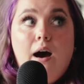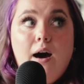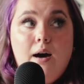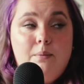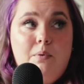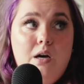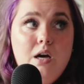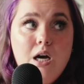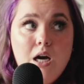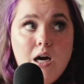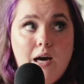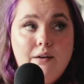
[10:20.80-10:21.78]

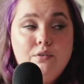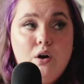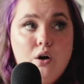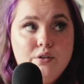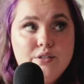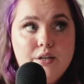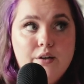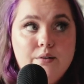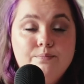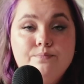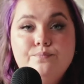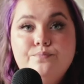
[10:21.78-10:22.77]
I've
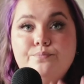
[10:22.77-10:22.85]
also,